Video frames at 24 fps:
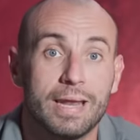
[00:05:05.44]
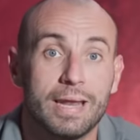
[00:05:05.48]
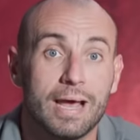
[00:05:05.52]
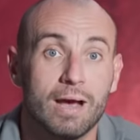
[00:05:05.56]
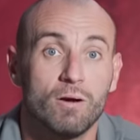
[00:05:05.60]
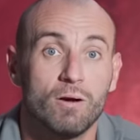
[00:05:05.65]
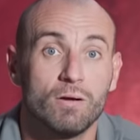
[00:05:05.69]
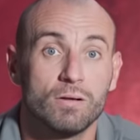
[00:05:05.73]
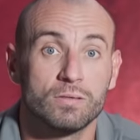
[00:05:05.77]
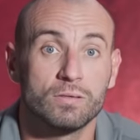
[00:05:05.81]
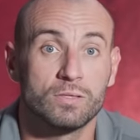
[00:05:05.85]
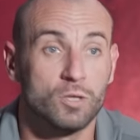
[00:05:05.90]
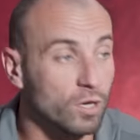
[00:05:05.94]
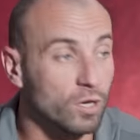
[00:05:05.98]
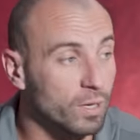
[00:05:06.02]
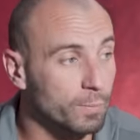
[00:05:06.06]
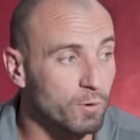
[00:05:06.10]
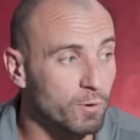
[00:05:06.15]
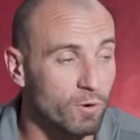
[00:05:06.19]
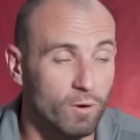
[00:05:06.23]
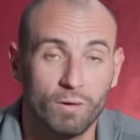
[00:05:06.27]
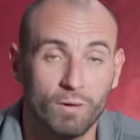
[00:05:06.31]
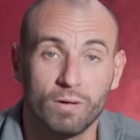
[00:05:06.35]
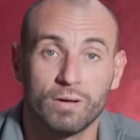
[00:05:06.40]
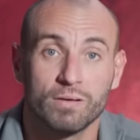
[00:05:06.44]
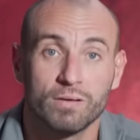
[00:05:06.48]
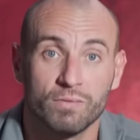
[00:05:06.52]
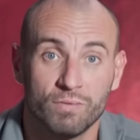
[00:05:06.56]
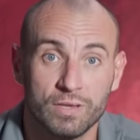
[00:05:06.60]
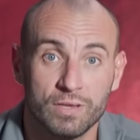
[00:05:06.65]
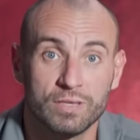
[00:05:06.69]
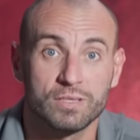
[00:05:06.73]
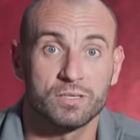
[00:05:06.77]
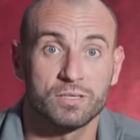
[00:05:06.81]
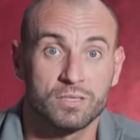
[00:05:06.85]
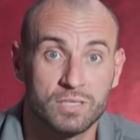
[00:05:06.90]
Now, don't get me wrong,
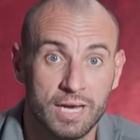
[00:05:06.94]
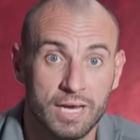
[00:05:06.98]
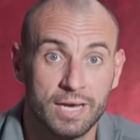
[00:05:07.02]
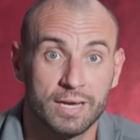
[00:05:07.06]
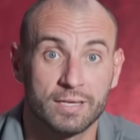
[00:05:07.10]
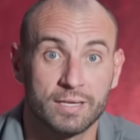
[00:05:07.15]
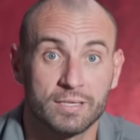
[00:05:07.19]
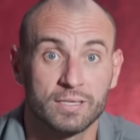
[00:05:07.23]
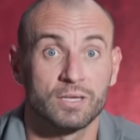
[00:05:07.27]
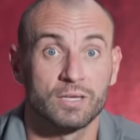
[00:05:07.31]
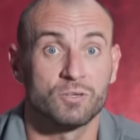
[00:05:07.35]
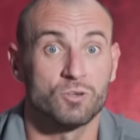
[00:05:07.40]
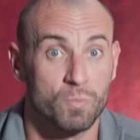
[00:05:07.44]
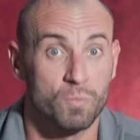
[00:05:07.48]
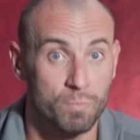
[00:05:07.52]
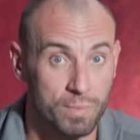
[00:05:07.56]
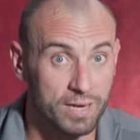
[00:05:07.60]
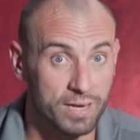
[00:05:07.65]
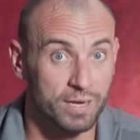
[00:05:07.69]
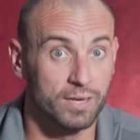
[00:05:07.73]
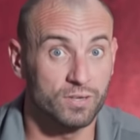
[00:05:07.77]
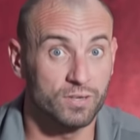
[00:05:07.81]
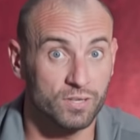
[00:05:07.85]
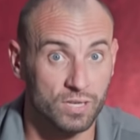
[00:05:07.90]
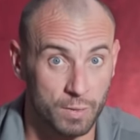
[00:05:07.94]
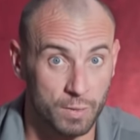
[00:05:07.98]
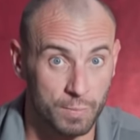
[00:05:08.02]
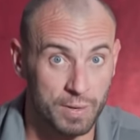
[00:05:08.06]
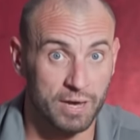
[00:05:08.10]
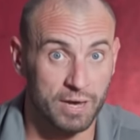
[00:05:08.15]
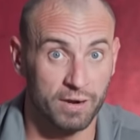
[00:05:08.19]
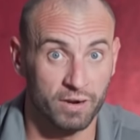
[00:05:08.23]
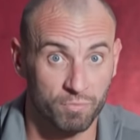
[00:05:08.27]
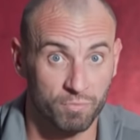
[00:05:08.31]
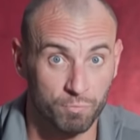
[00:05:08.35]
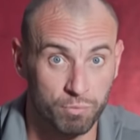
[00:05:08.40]
this takes a tremendous
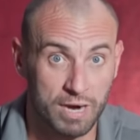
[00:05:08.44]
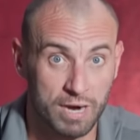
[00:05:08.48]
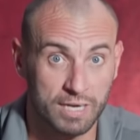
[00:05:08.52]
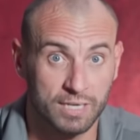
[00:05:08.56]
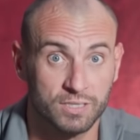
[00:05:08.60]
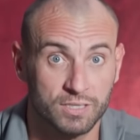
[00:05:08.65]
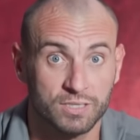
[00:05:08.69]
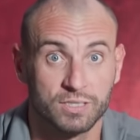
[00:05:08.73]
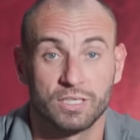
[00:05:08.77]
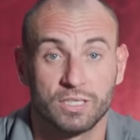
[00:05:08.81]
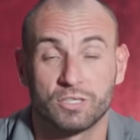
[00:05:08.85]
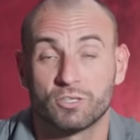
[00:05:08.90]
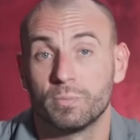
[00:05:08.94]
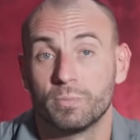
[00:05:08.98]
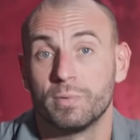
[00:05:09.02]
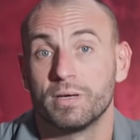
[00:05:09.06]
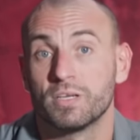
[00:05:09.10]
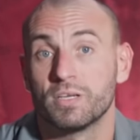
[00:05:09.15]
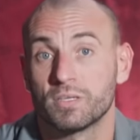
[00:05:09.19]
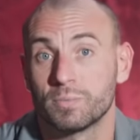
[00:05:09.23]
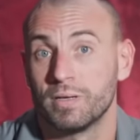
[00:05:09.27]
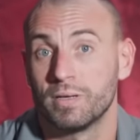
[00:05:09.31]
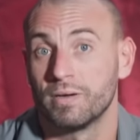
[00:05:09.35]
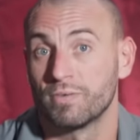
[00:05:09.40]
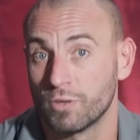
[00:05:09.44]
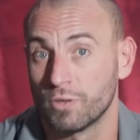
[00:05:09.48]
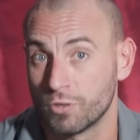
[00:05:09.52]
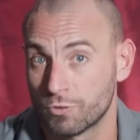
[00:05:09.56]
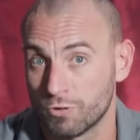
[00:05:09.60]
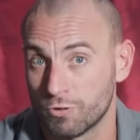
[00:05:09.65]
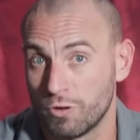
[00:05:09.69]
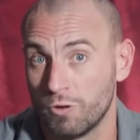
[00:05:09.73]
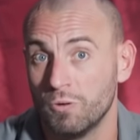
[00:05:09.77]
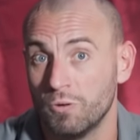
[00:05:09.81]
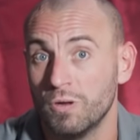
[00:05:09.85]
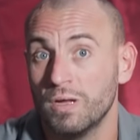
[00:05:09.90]
amount of practice and a tremendous amount of
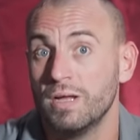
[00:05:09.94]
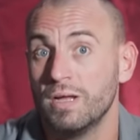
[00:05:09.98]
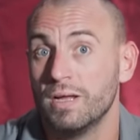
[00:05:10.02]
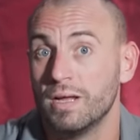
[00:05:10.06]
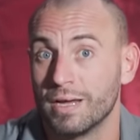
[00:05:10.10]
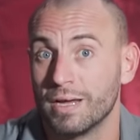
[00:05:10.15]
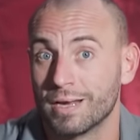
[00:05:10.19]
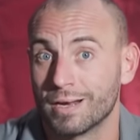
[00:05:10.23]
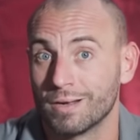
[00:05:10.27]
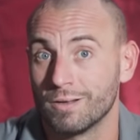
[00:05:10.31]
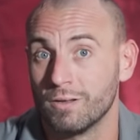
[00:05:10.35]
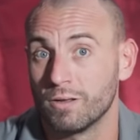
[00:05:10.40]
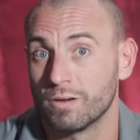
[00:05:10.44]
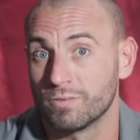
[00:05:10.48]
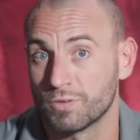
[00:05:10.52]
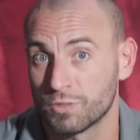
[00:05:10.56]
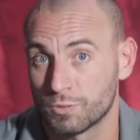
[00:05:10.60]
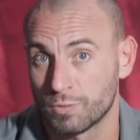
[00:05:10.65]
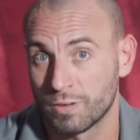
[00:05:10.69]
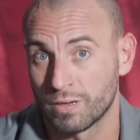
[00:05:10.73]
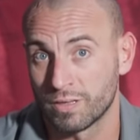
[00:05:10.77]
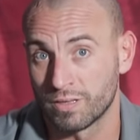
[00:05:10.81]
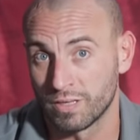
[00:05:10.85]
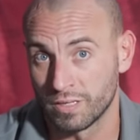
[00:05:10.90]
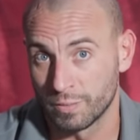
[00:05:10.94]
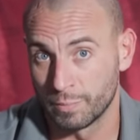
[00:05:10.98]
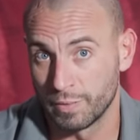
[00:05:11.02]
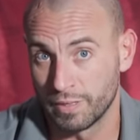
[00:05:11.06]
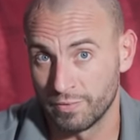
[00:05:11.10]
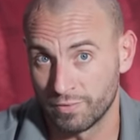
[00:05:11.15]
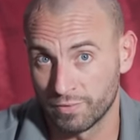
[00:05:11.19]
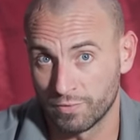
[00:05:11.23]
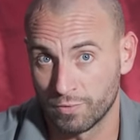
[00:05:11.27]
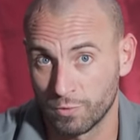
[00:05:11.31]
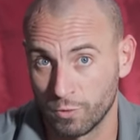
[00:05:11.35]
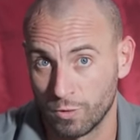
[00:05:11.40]
control and a lot of strength in the
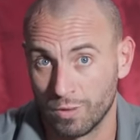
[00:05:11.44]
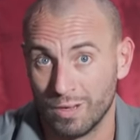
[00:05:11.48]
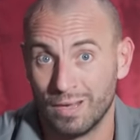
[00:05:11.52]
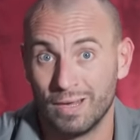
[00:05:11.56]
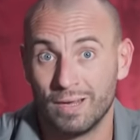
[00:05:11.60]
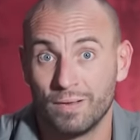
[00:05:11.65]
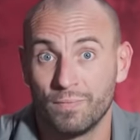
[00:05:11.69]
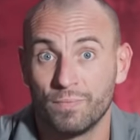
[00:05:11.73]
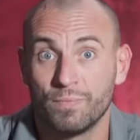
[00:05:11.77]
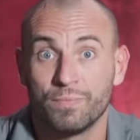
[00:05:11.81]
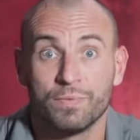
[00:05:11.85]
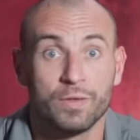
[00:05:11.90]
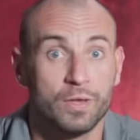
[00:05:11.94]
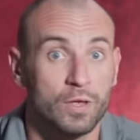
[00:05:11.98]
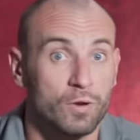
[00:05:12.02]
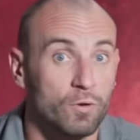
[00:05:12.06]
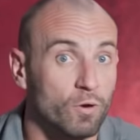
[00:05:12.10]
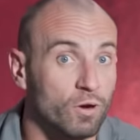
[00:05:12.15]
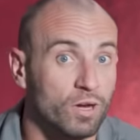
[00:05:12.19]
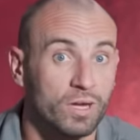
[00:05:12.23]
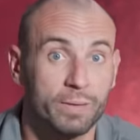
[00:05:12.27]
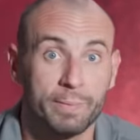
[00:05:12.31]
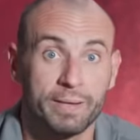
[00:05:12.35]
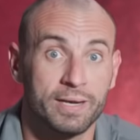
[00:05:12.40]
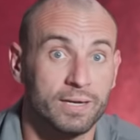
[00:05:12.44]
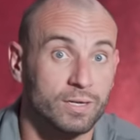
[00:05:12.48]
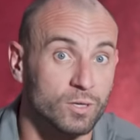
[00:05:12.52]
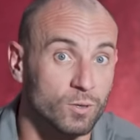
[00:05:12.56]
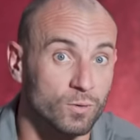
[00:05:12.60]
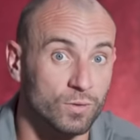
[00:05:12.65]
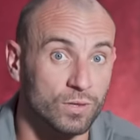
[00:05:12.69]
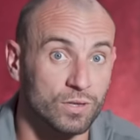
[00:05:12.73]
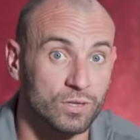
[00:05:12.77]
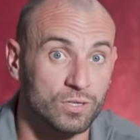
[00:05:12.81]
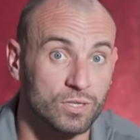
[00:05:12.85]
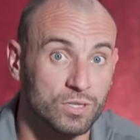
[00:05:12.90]
pelvic floor. You're not going to be able to
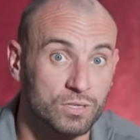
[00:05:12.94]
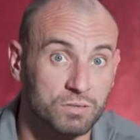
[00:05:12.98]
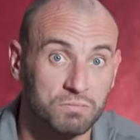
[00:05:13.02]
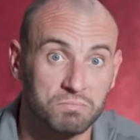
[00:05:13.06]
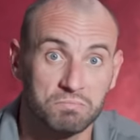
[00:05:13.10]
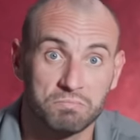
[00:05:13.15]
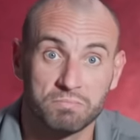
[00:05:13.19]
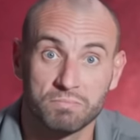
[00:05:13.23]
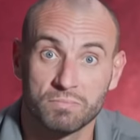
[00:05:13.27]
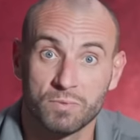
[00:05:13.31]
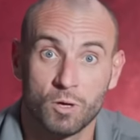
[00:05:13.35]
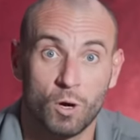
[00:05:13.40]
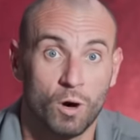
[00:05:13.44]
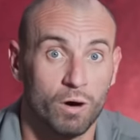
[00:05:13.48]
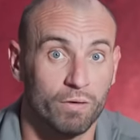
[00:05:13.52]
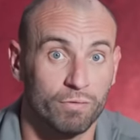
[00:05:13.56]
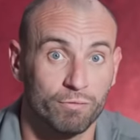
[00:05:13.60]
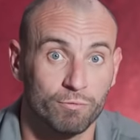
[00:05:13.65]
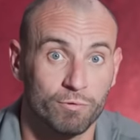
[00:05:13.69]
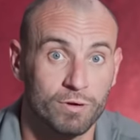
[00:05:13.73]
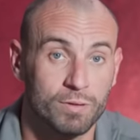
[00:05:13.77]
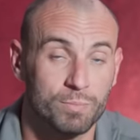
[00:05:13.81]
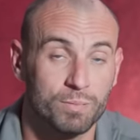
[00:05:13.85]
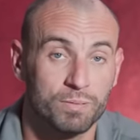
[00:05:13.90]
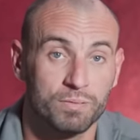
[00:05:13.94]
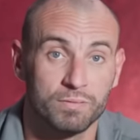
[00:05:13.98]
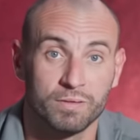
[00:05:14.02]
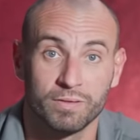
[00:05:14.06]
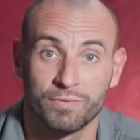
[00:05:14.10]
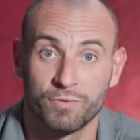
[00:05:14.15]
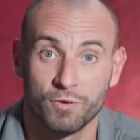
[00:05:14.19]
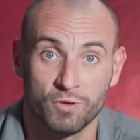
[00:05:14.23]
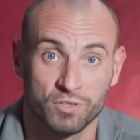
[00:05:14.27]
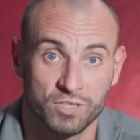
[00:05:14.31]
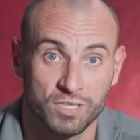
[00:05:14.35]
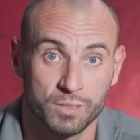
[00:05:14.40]
do this off rip the
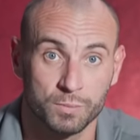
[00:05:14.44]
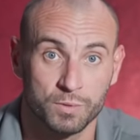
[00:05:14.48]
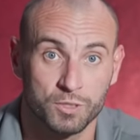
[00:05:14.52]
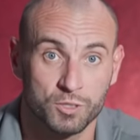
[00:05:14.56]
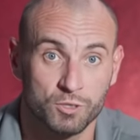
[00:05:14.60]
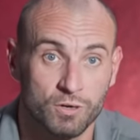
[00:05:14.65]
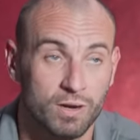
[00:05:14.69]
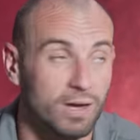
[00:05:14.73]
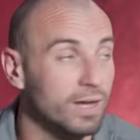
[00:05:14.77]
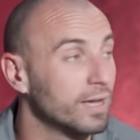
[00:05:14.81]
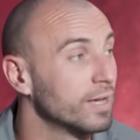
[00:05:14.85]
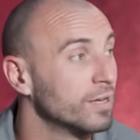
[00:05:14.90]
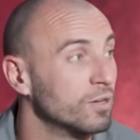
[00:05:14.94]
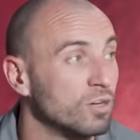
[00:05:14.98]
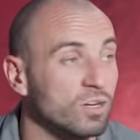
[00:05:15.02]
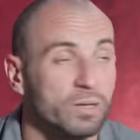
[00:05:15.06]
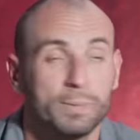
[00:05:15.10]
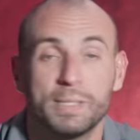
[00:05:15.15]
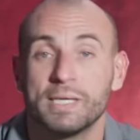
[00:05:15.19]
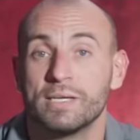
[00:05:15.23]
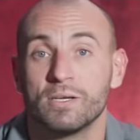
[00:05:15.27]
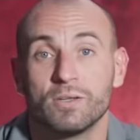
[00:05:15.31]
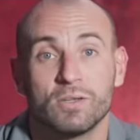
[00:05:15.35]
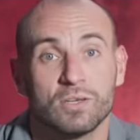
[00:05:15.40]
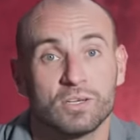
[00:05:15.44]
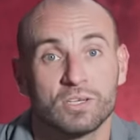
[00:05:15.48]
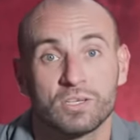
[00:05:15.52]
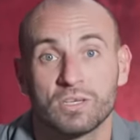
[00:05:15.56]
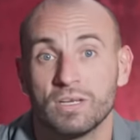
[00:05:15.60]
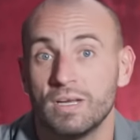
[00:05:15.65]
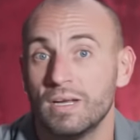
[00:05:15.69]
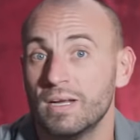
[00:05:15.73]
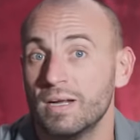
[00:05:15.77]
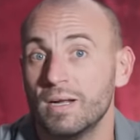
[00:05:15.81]
first time you try it. You're not going to be able to do this